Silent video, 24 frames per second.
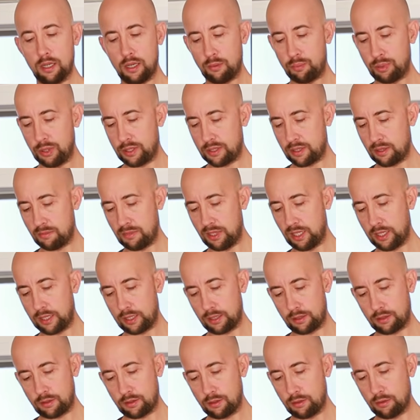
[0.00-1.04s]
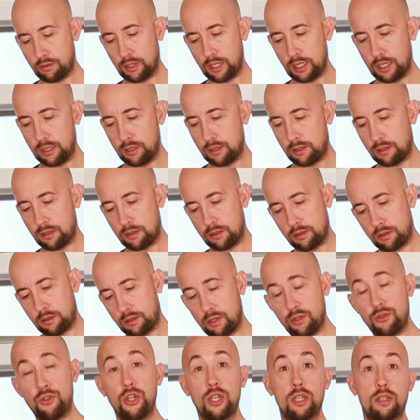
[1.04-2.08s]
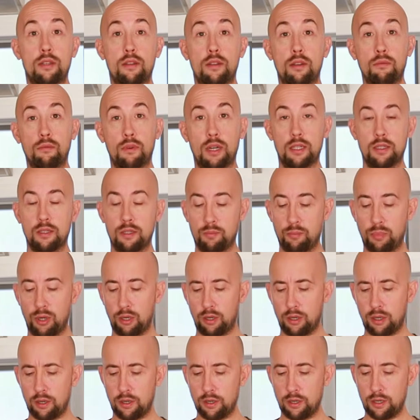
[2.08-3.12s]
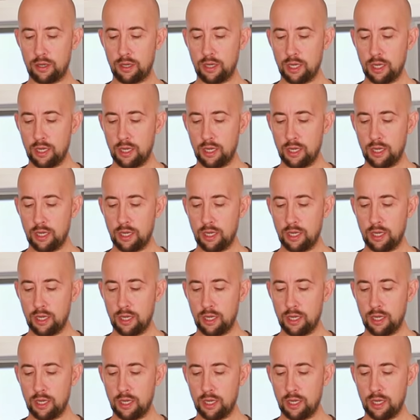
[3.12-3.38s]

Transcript: I'll put some links to all these suggested ones below.